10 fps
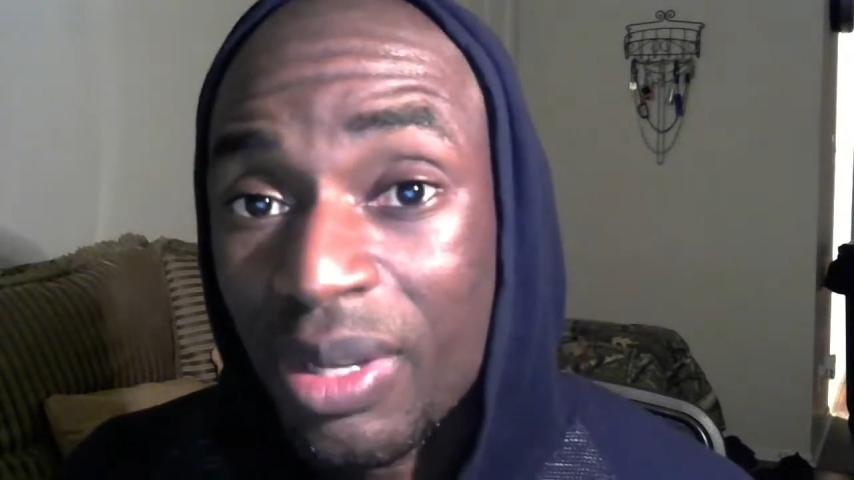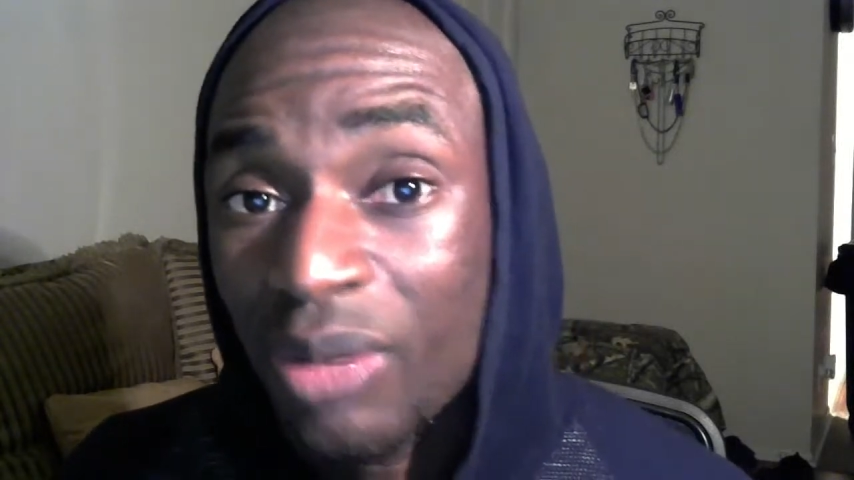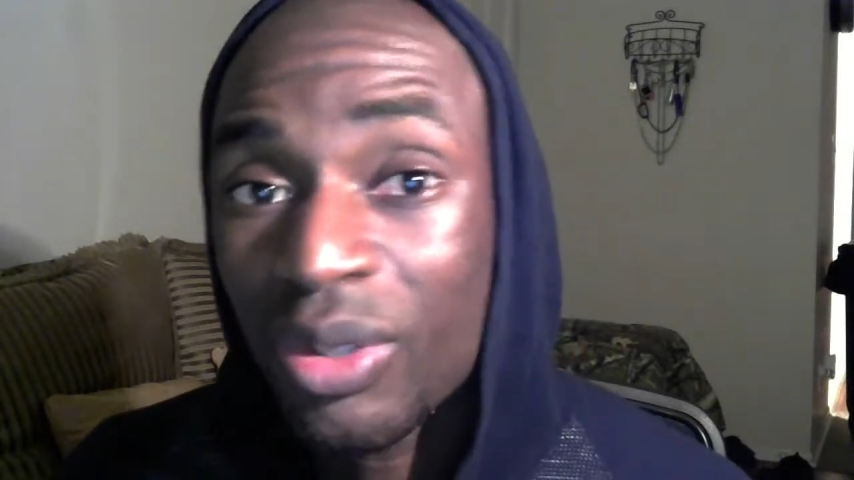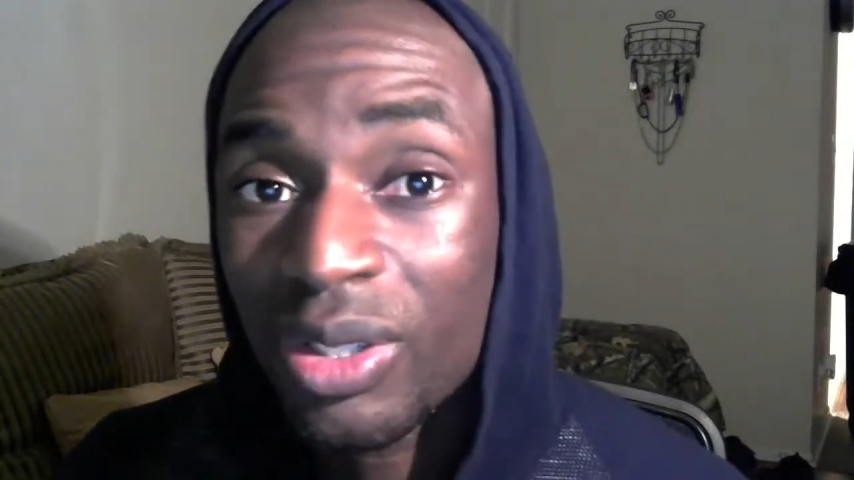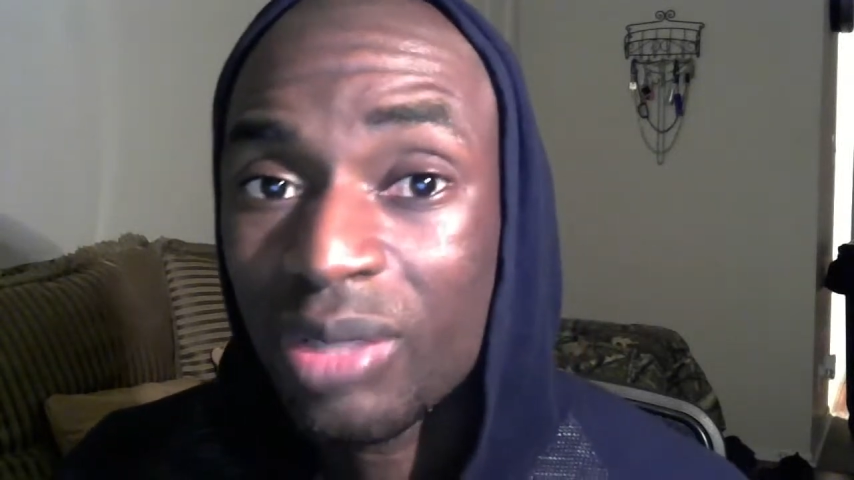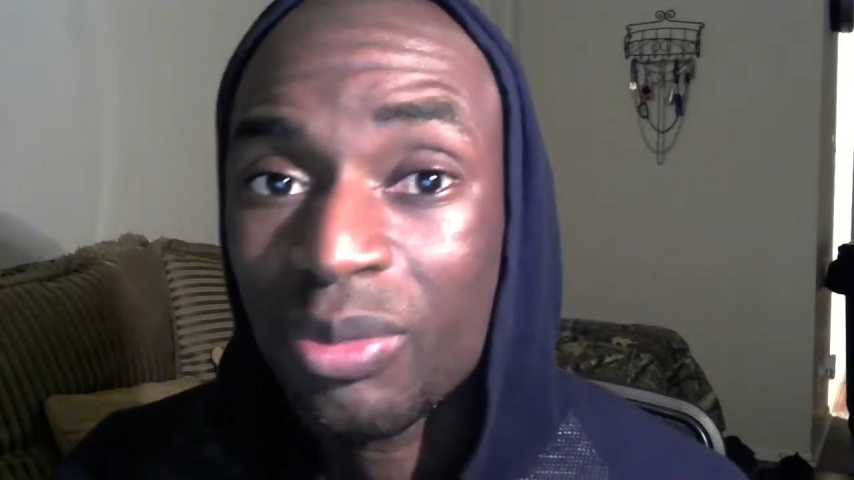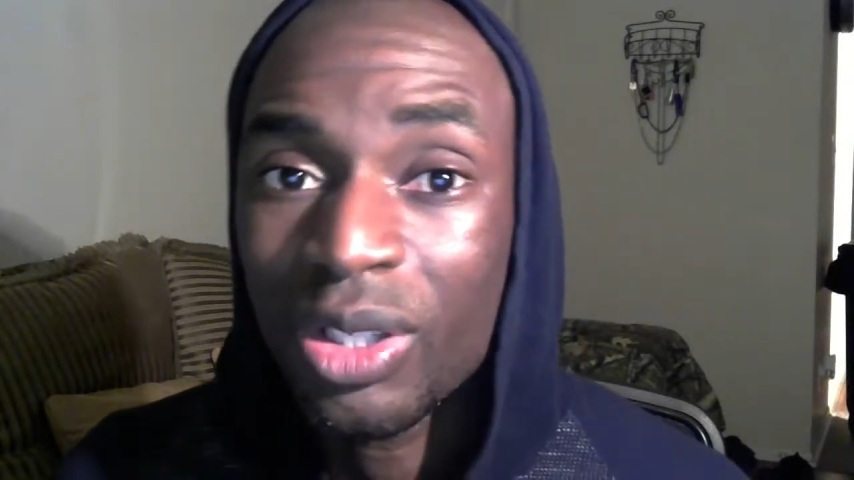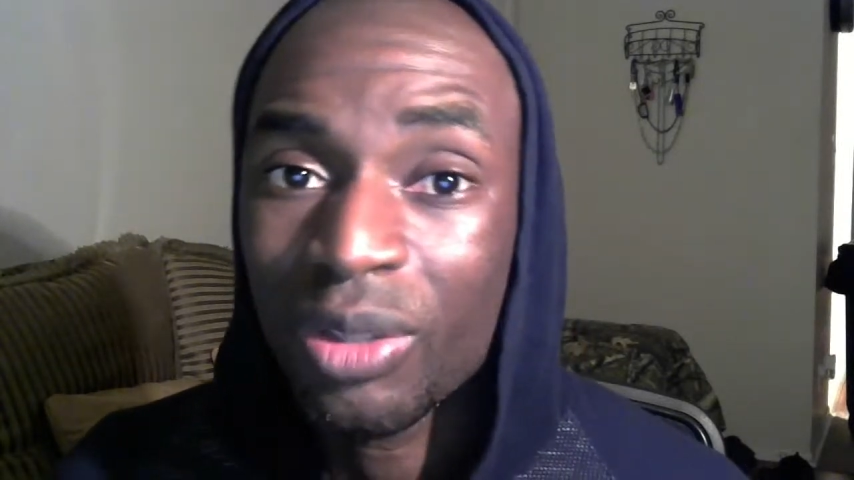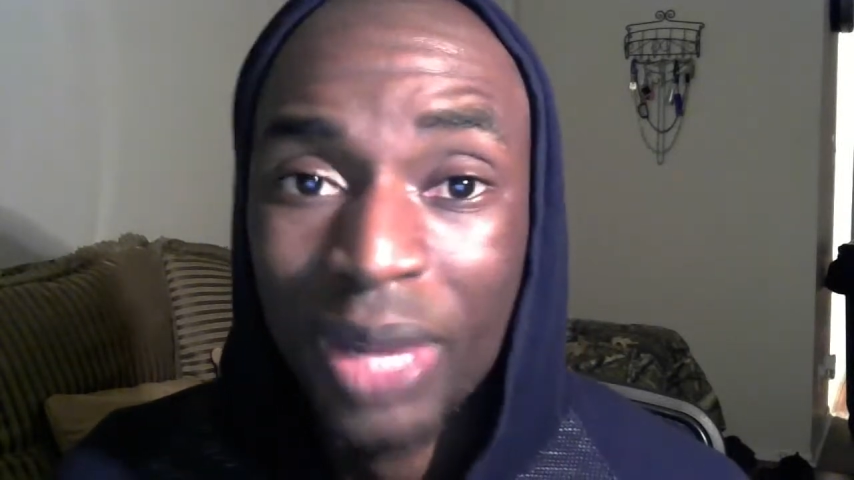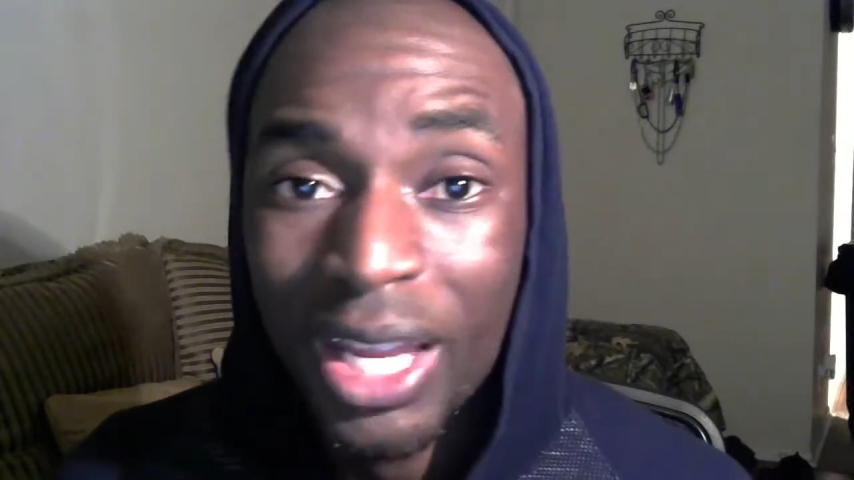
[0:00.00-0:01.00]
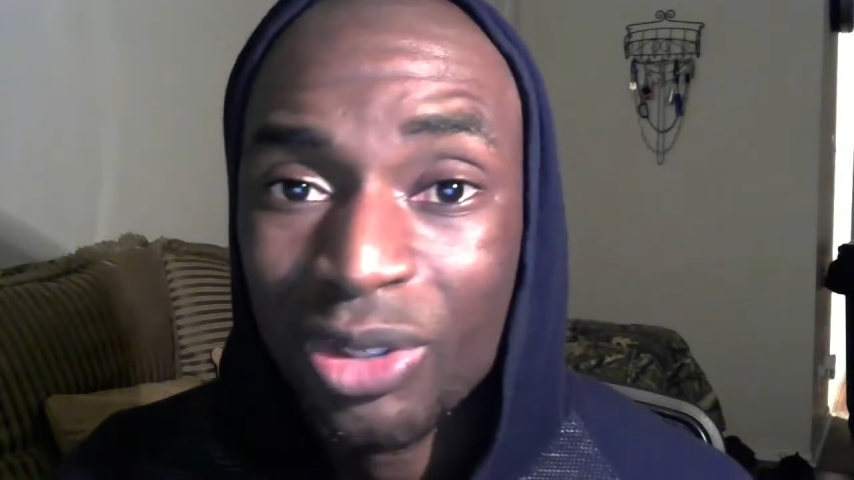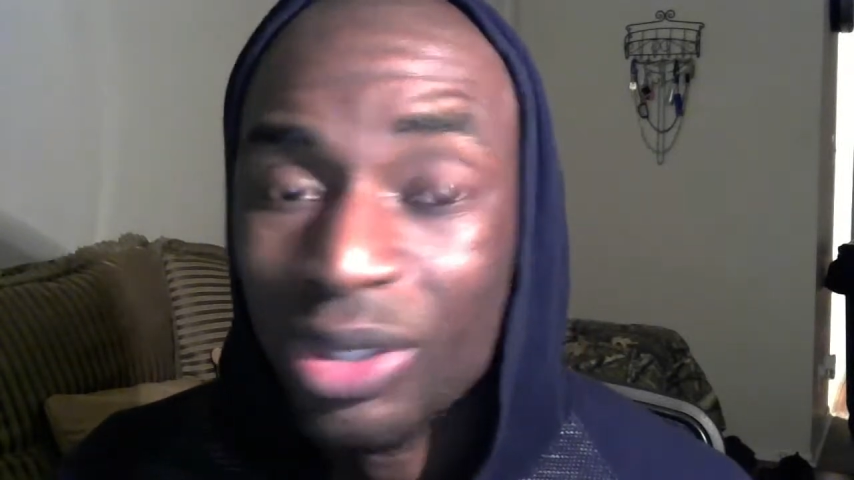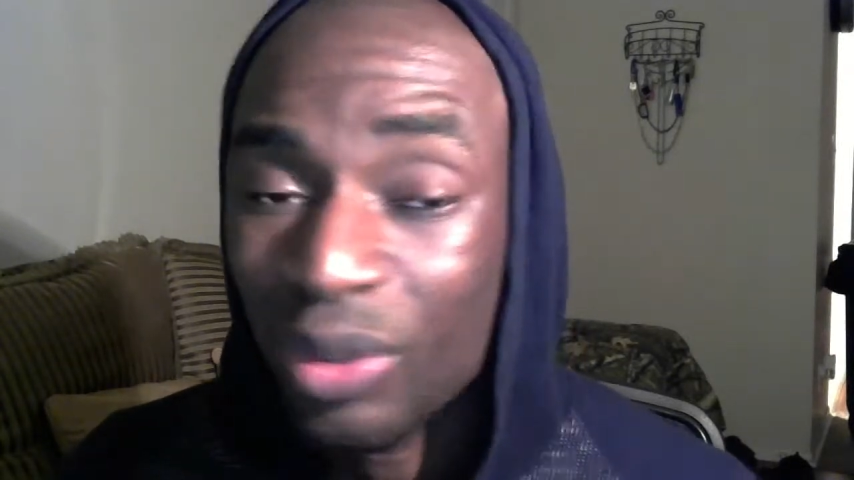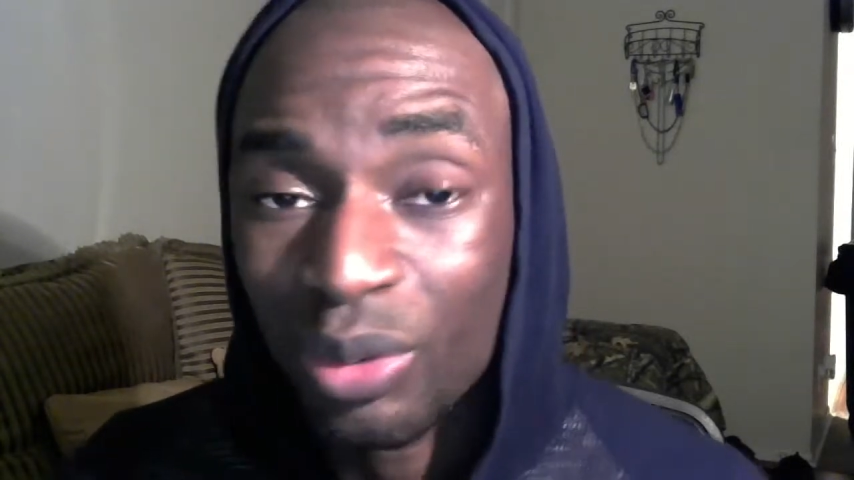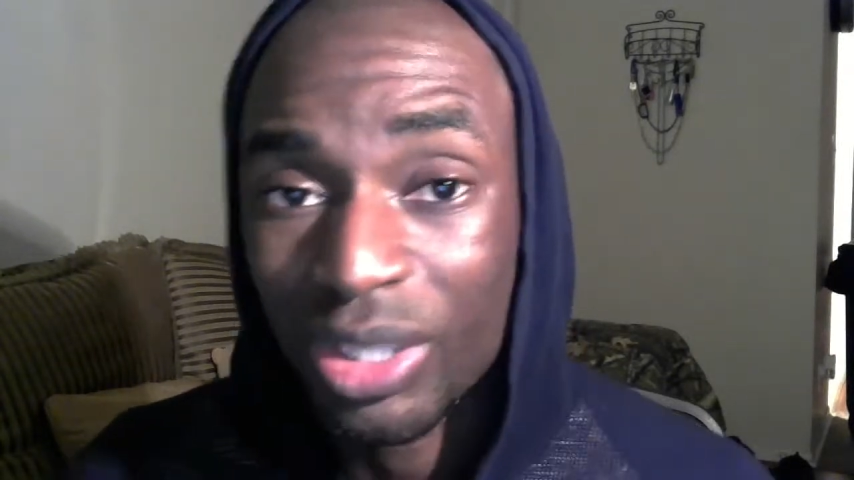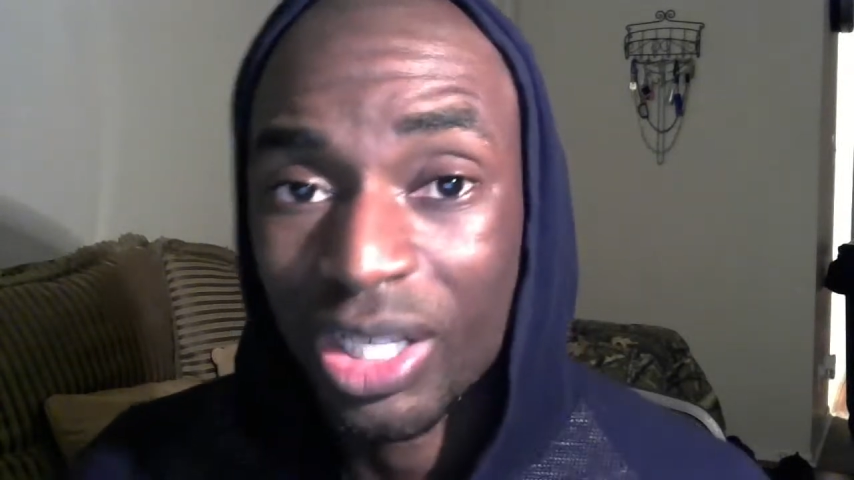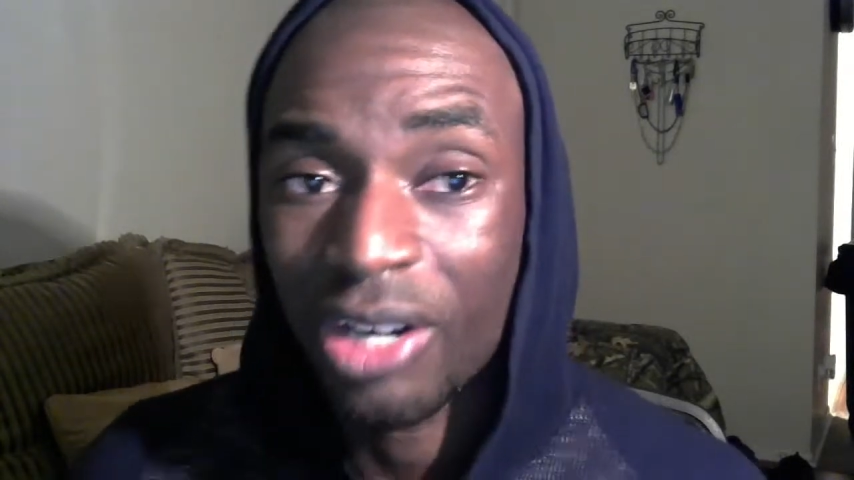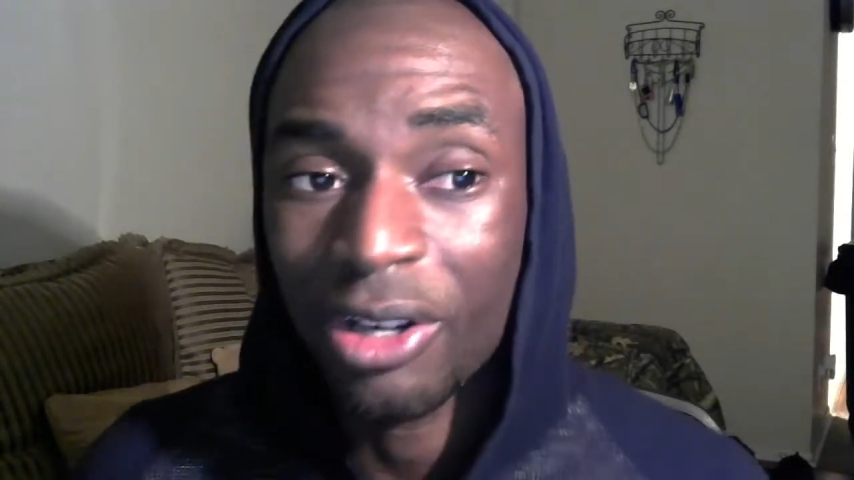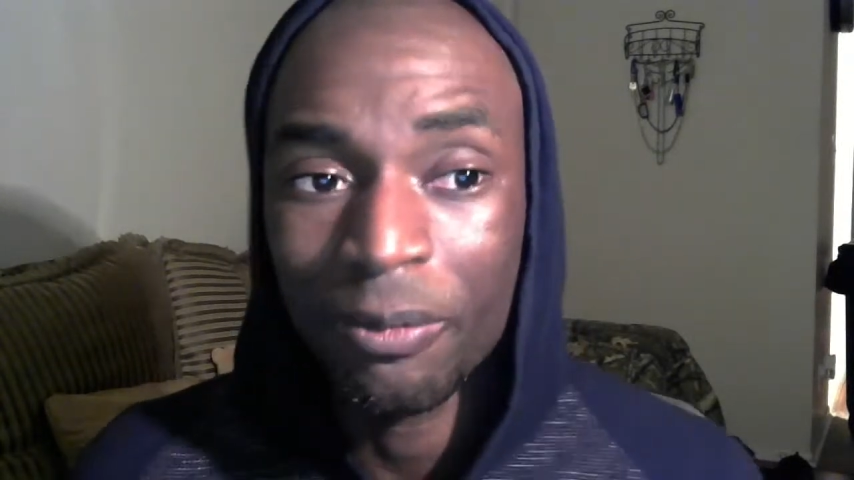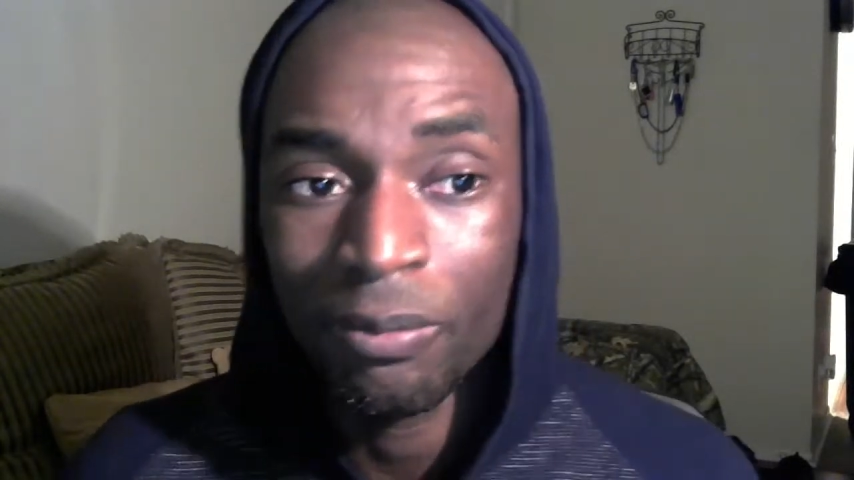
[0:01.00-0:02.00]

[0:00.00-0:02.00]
He wants him on the Patriots or retiring.